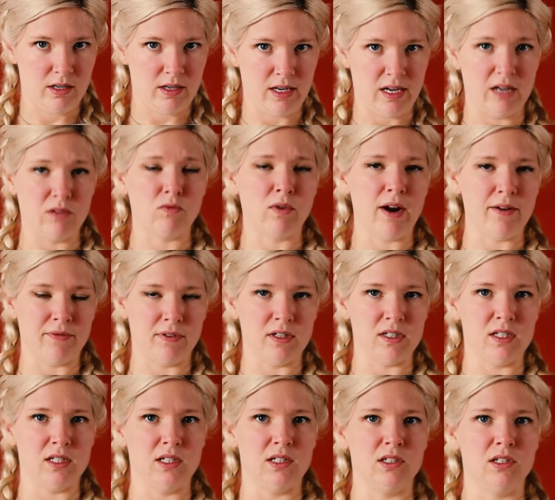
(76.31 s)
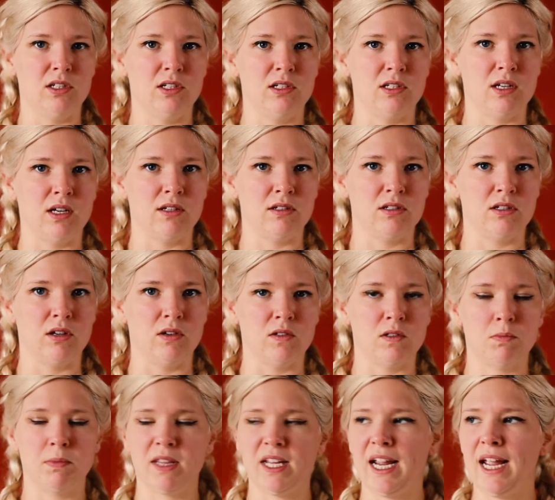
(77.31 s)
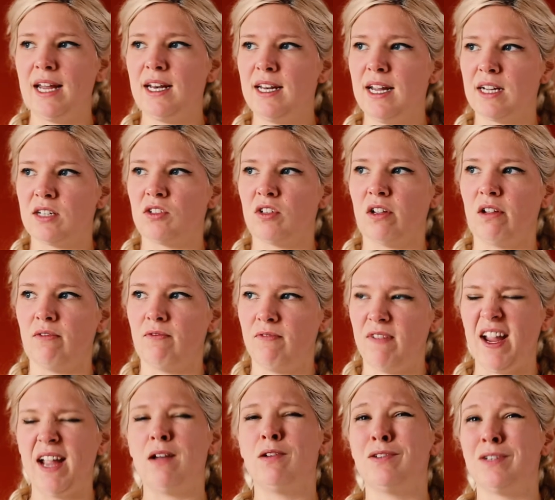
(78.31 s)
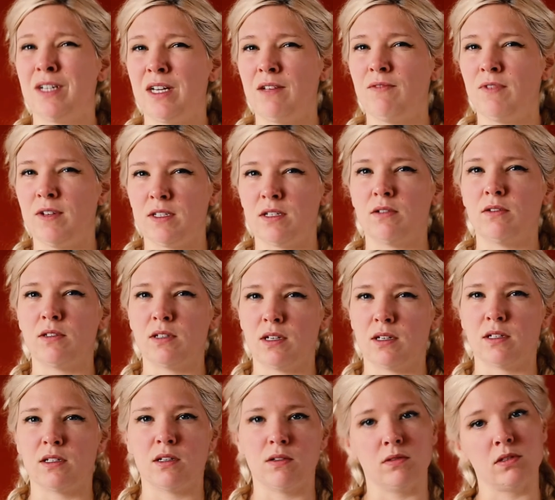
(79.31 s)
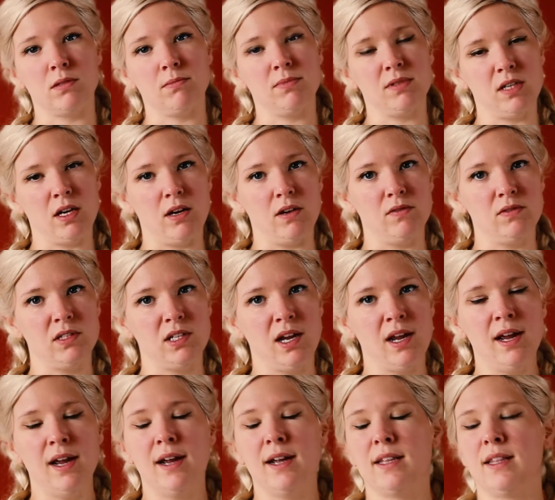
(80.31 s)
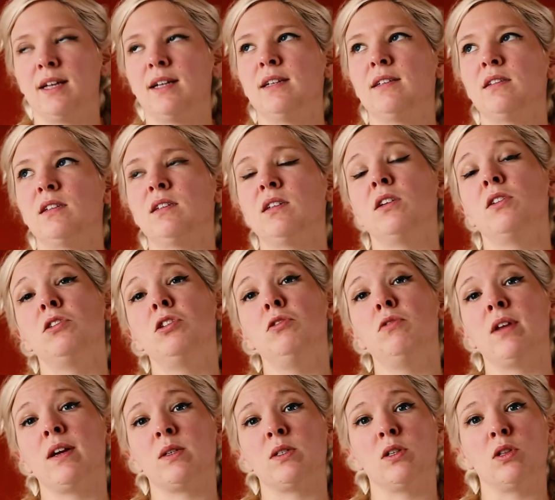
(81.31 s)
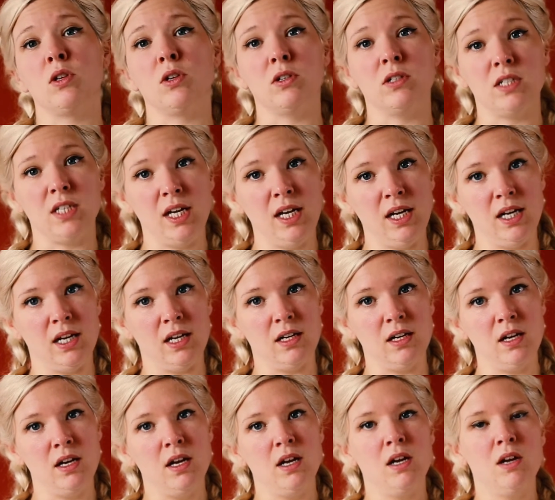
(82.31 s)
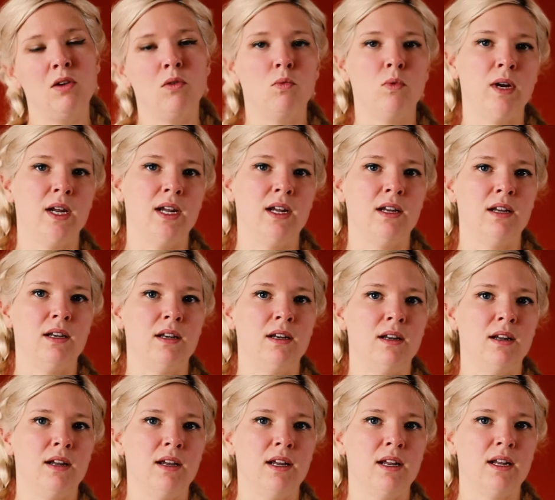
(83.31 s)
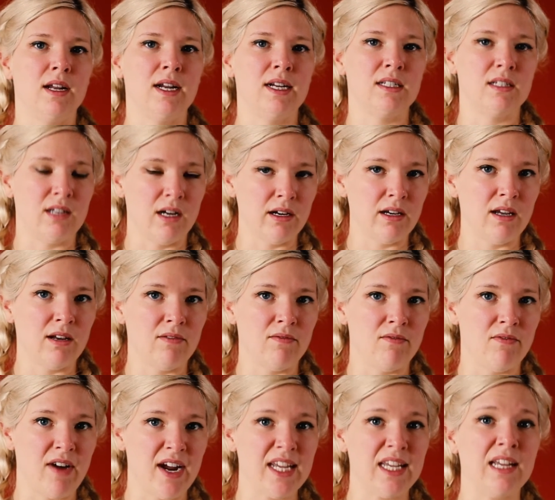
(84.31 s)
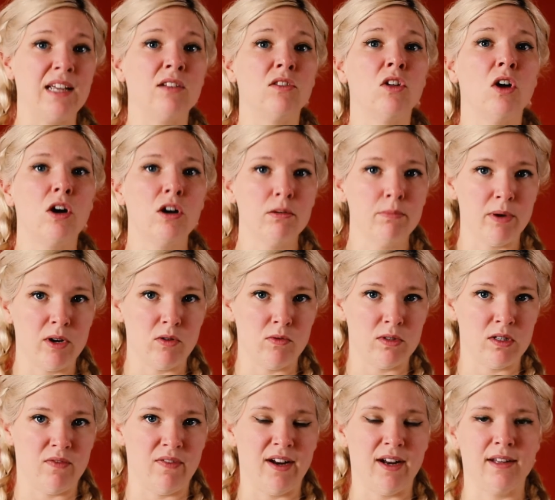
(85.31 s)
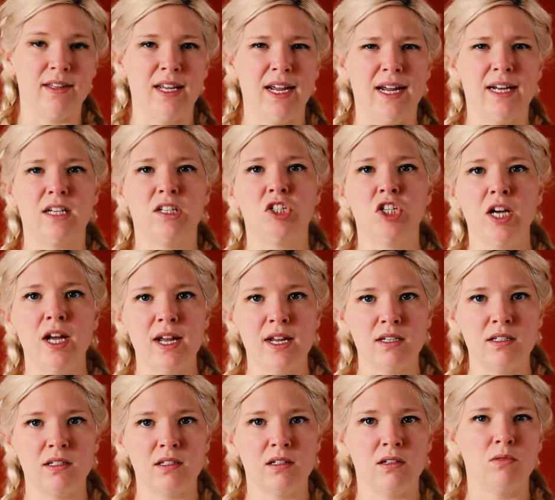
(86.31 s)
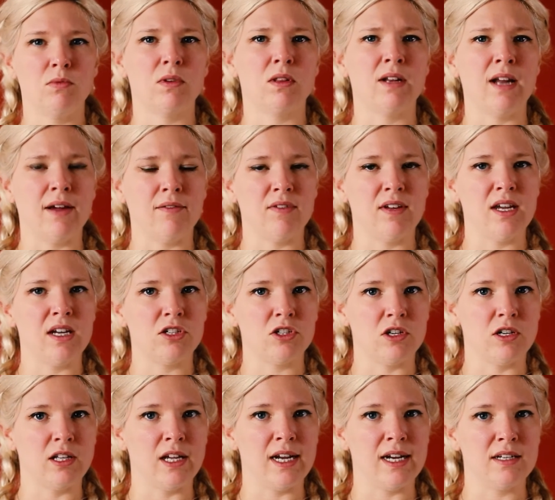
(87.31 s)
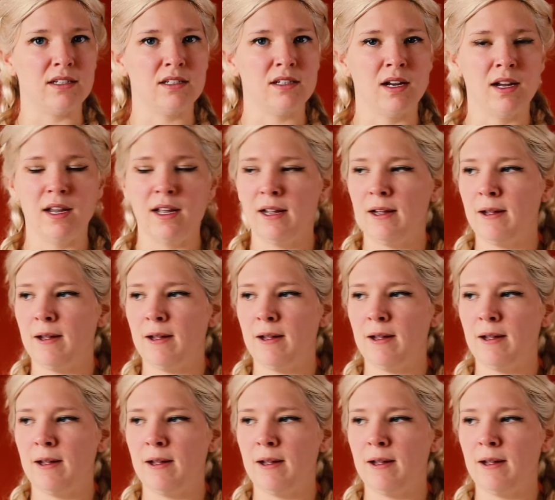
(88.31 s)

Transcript: and references to sunstones, but they hadn't actually found any physical sunstones themselves. That is until 2013, when a sunken Viking longboat was found that had a chest with navigational aids.